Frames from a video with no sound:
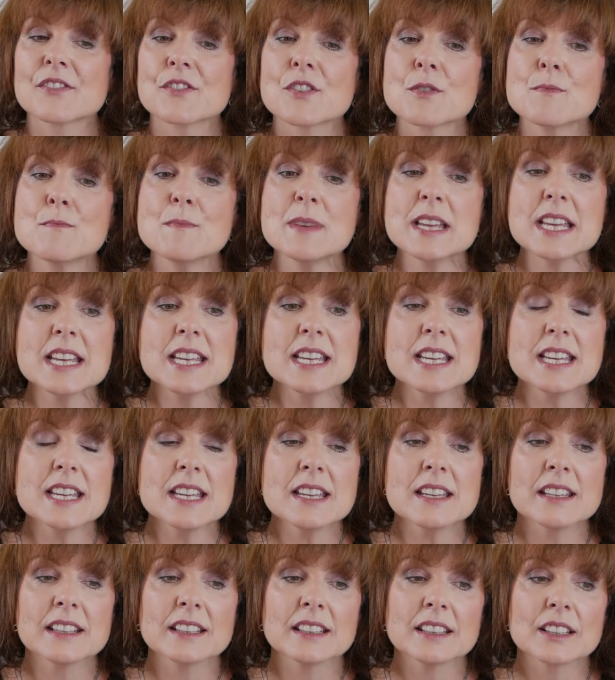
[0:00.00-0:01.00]
For
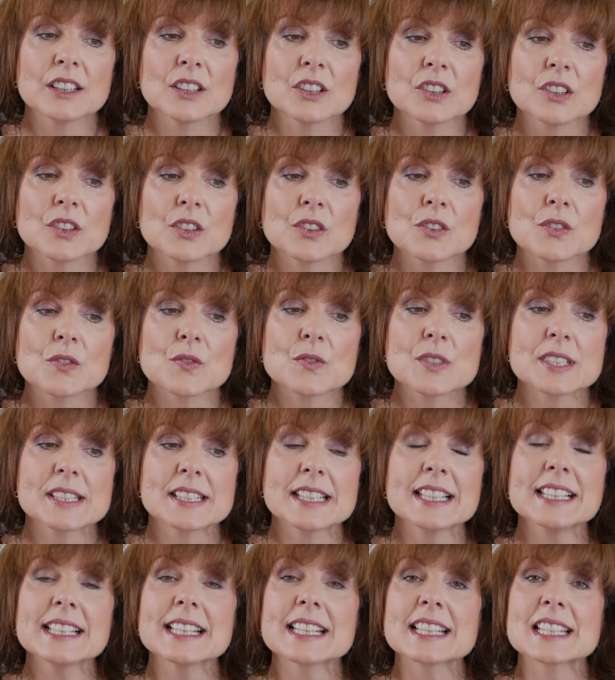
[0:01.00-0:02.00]
me,
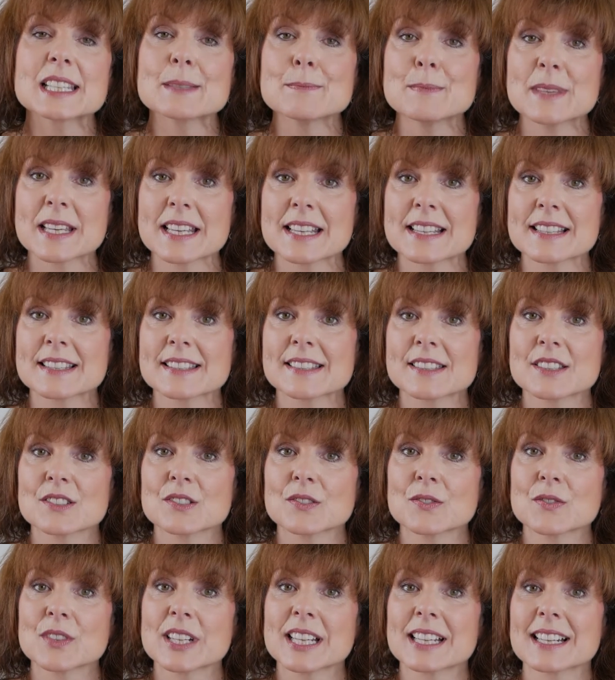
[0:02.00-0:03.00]
resilience means
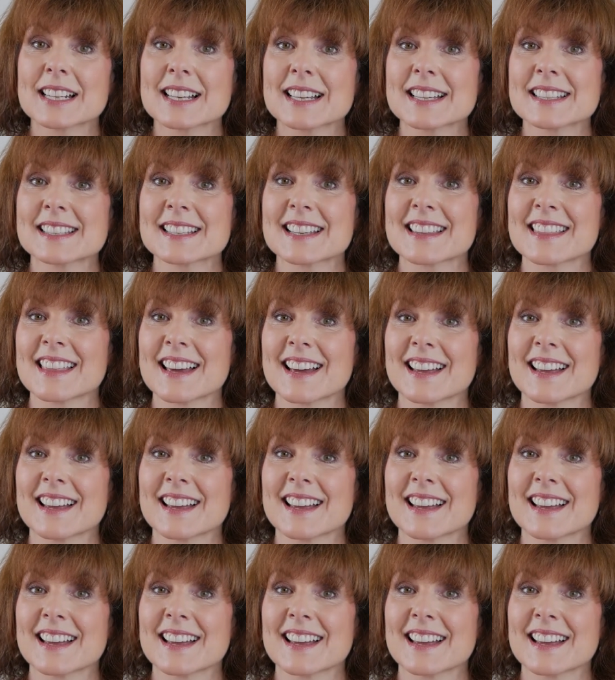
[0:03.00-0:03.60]
realizing